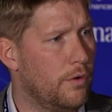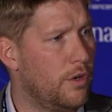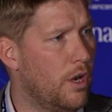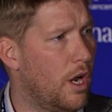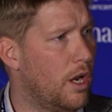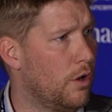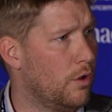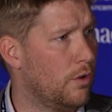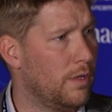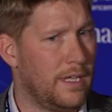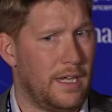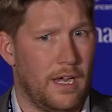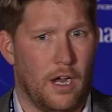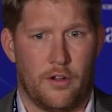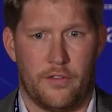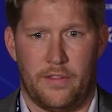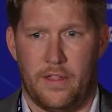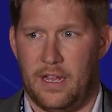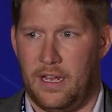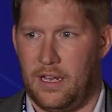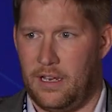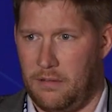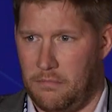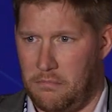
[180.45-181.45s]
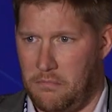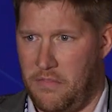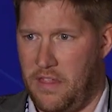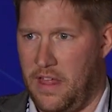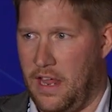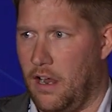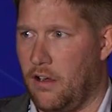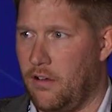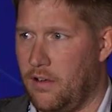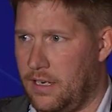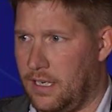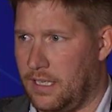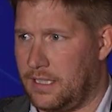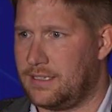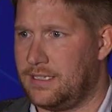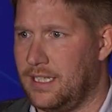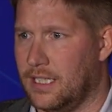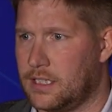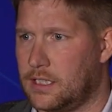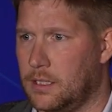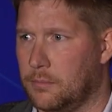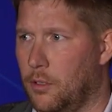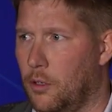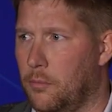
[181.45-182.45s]
not only are they there and
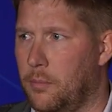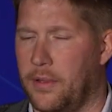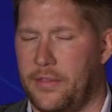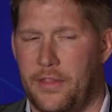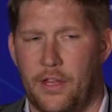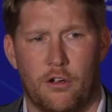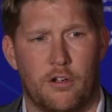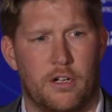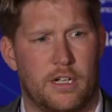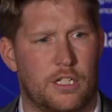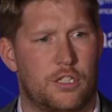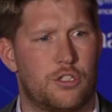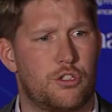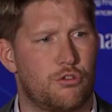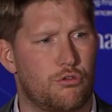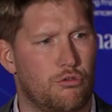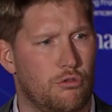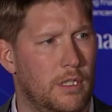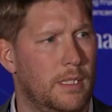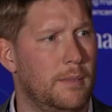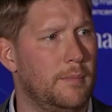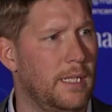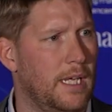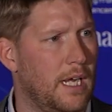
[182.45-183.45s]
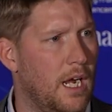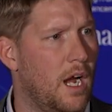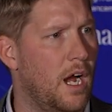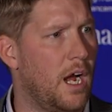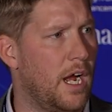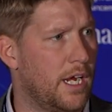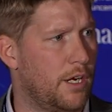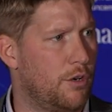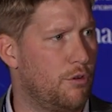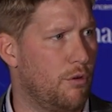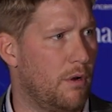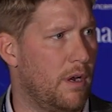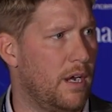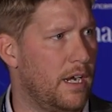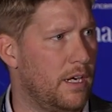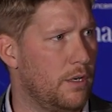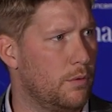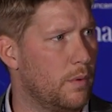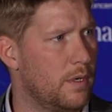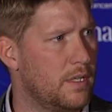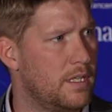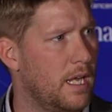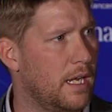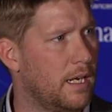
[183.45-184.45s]
accessible, but they're an extremely high
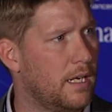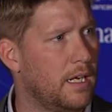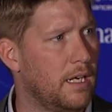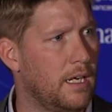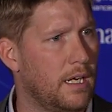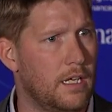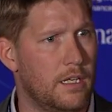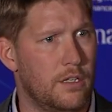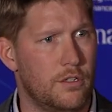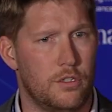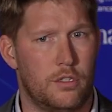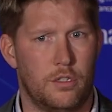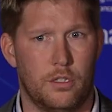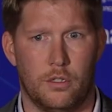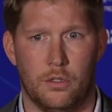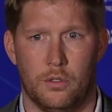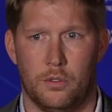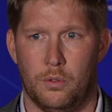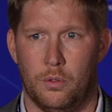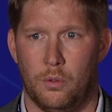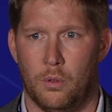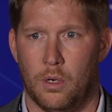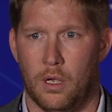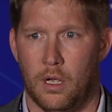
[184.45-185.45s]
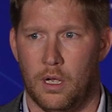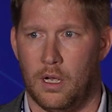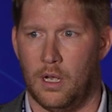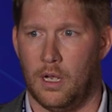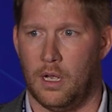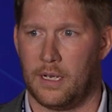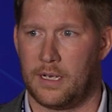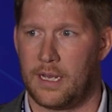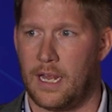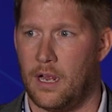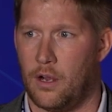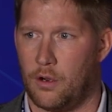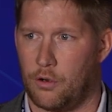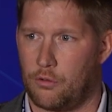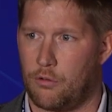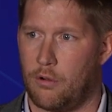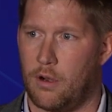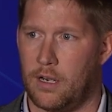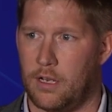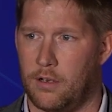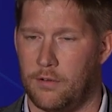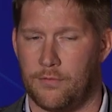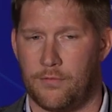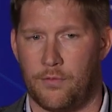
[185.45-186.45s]
grade. When taking into account
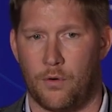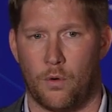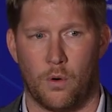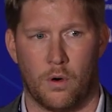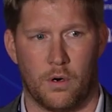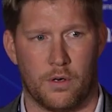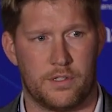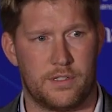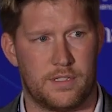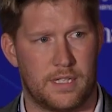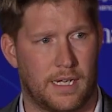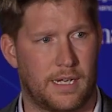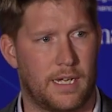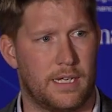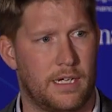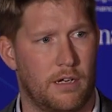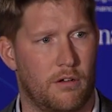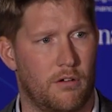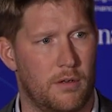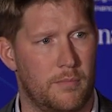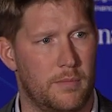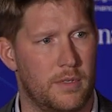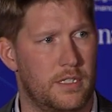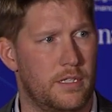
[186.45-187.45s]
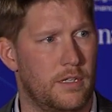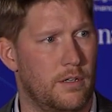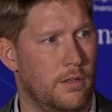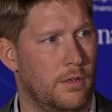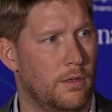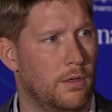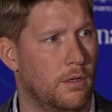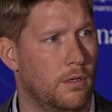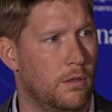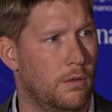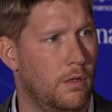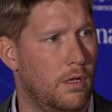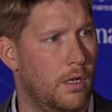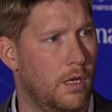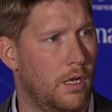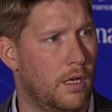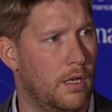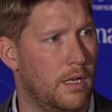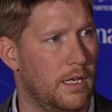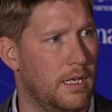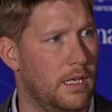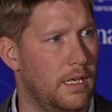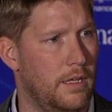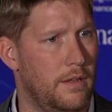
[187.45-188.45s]
credit for secondary material
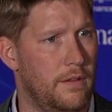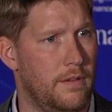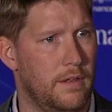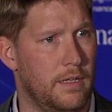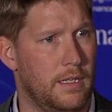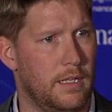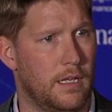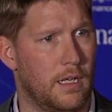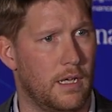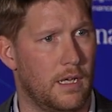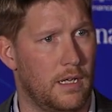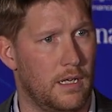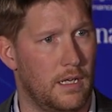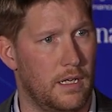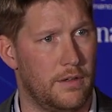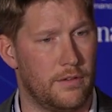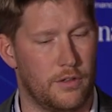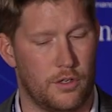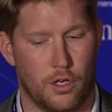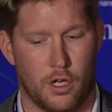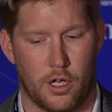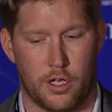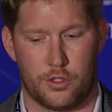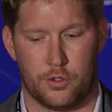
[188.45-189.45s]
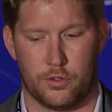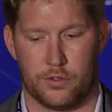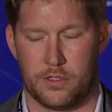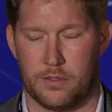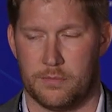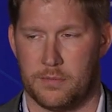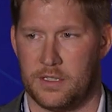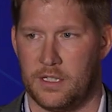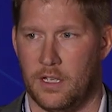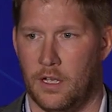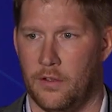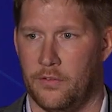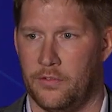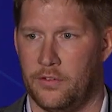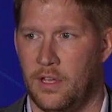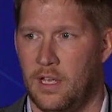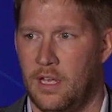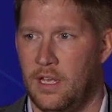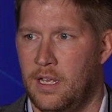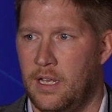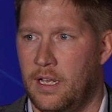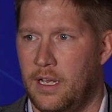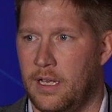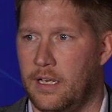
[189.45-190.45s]
in the nodules themselves,
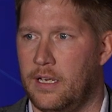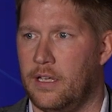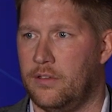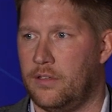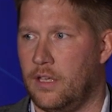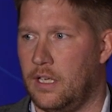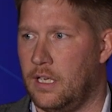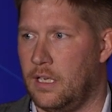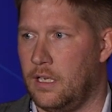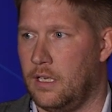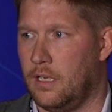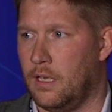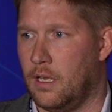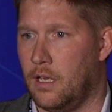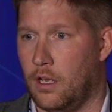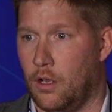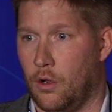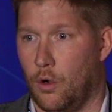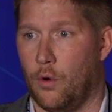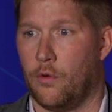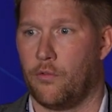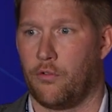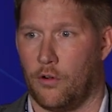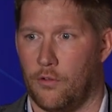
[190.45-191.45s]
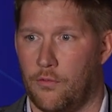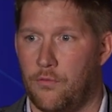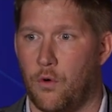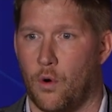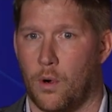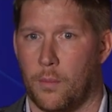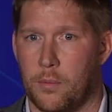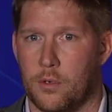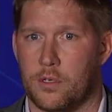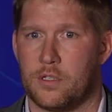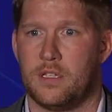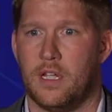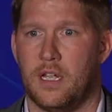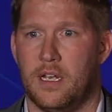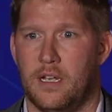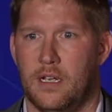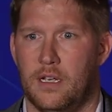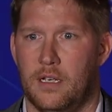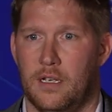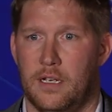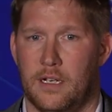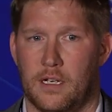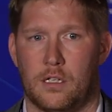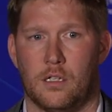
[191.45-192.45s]
it is over a 4%
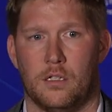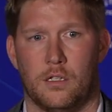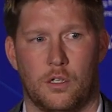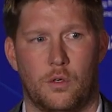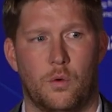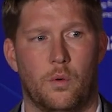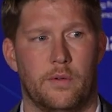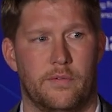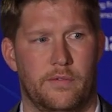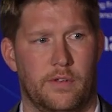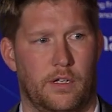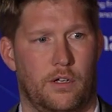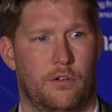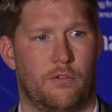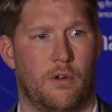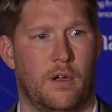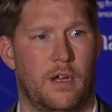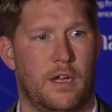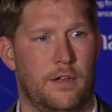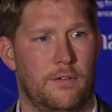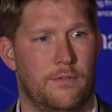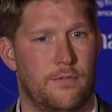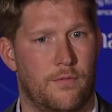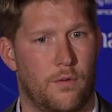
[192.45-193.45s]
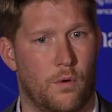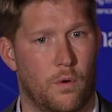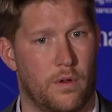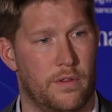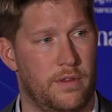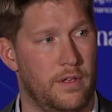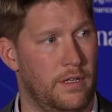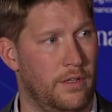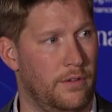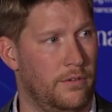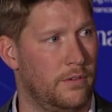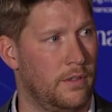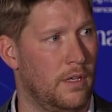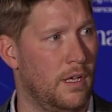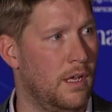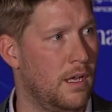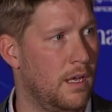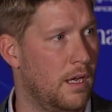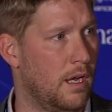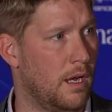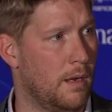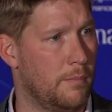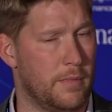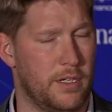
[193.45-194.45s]
nickel equivalent grade for these
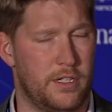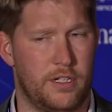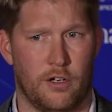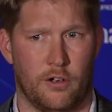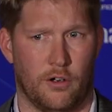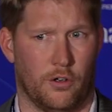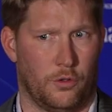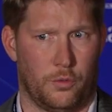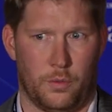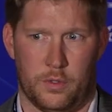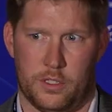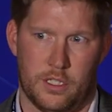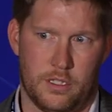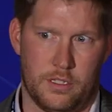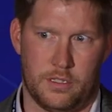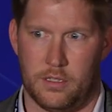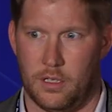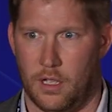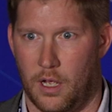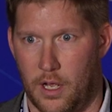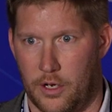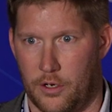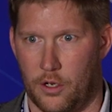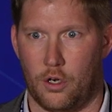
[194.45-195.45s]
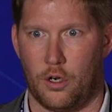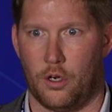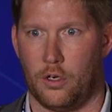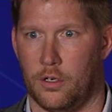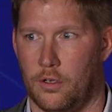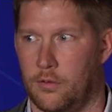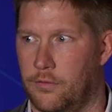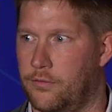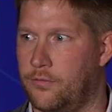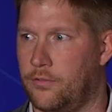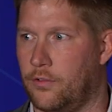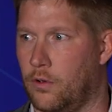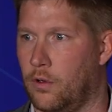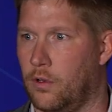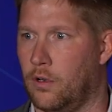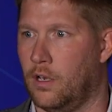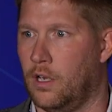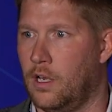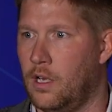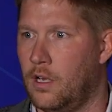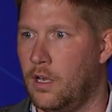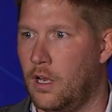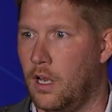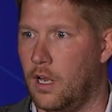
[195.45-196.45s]
materials, which is unheard of for
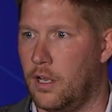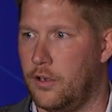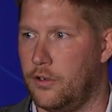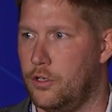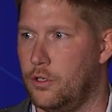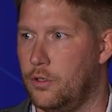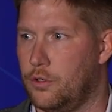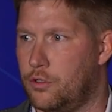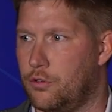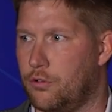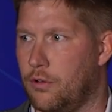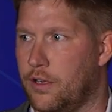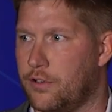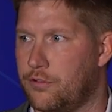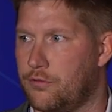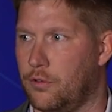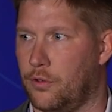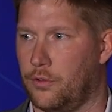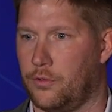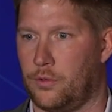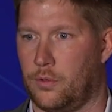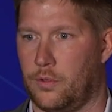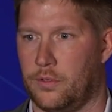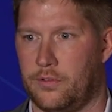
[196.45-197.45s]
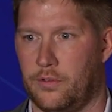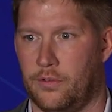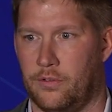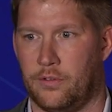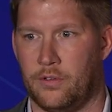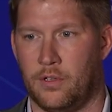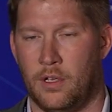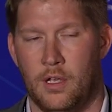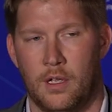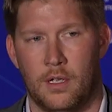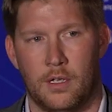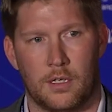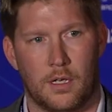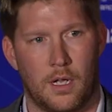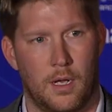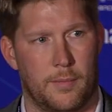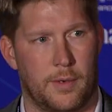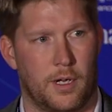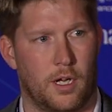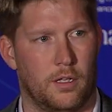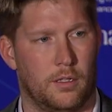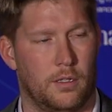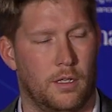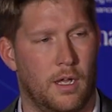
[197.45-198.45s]
new terrestrial sources
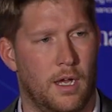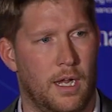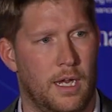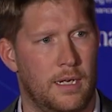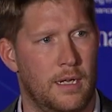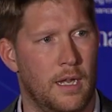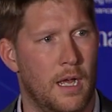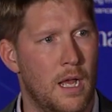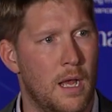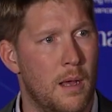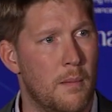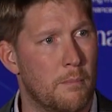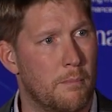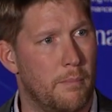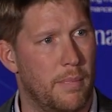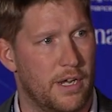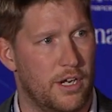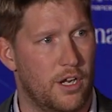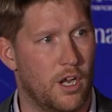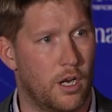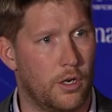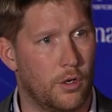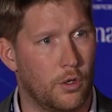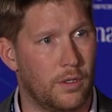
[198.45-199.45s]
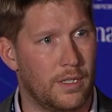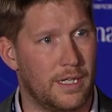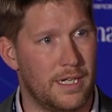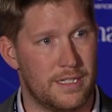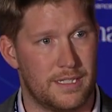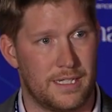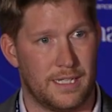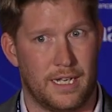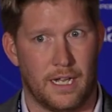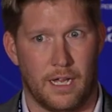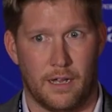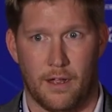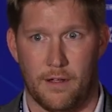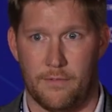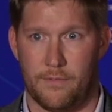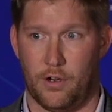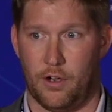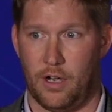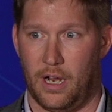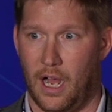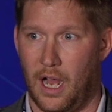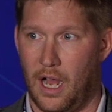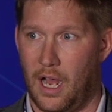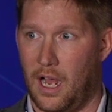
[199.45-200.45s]
coming online. But not only is it a
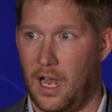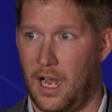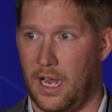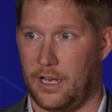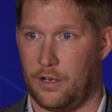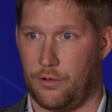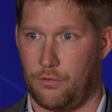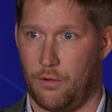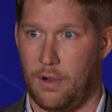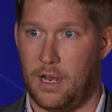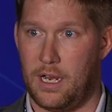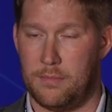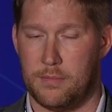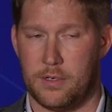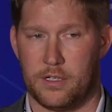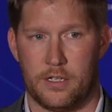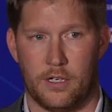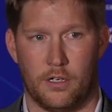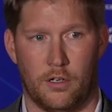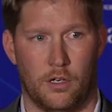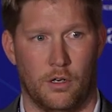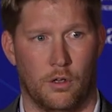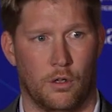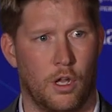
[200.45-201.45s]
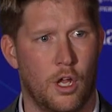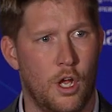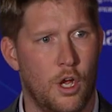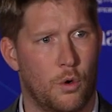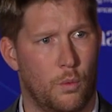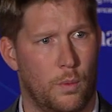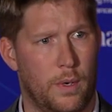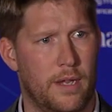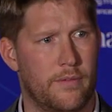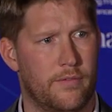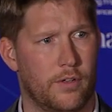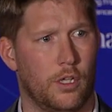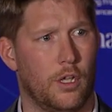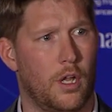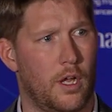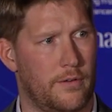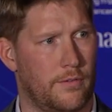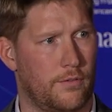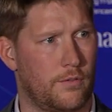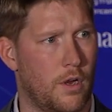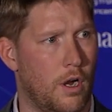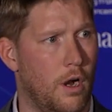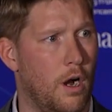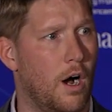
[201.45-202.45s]
very high grade material, we have a lot
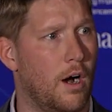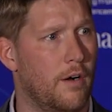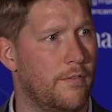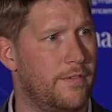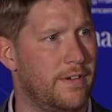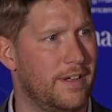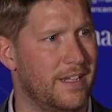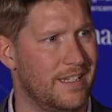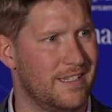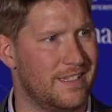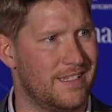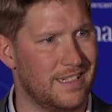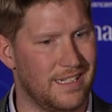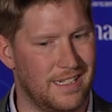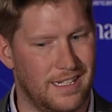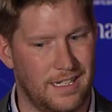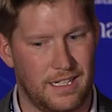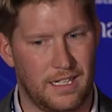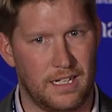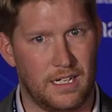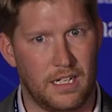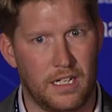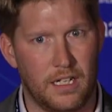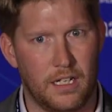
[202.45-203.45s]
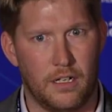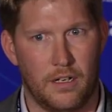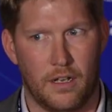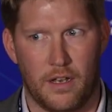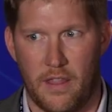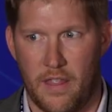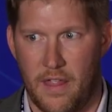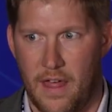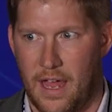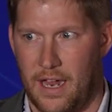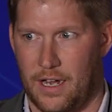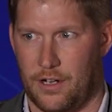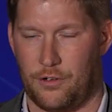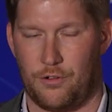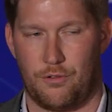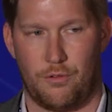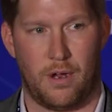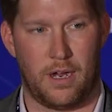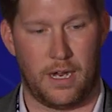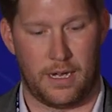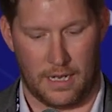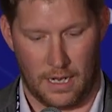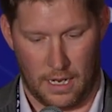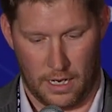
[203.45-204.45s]
of confidence in that
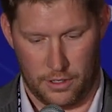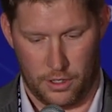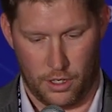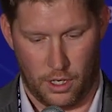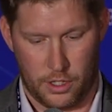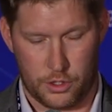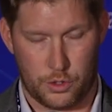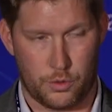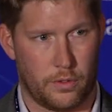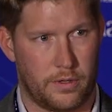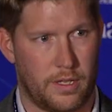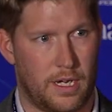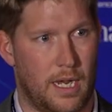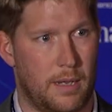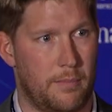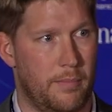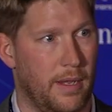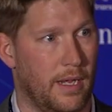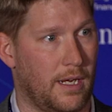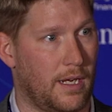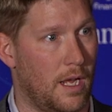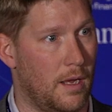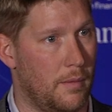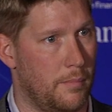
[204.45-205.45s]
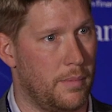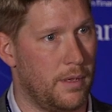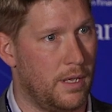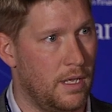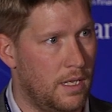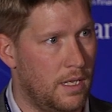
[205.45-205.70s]
grade. A nodule that I pick up